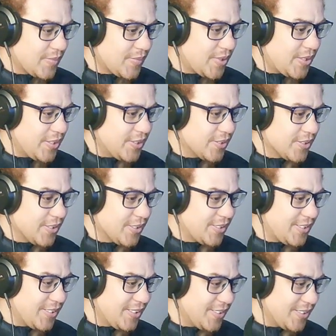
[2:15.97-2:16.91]
She's gonna
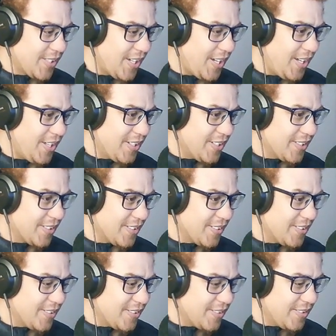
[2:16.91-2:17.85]
see his hand
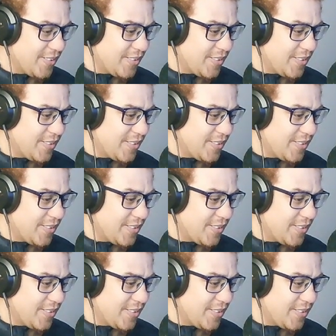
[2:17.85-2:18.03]
now.